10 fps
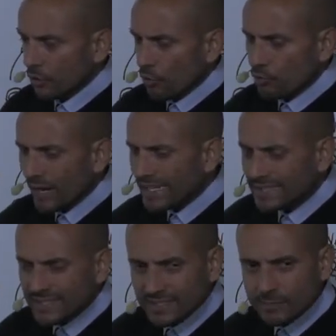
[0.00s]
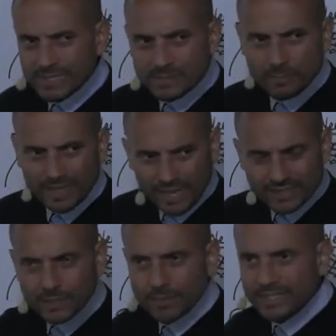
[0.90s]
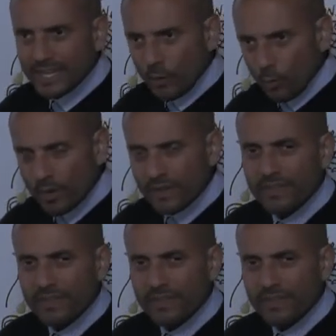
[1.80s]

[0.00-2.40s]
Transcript: Racism is begun to be dealt with.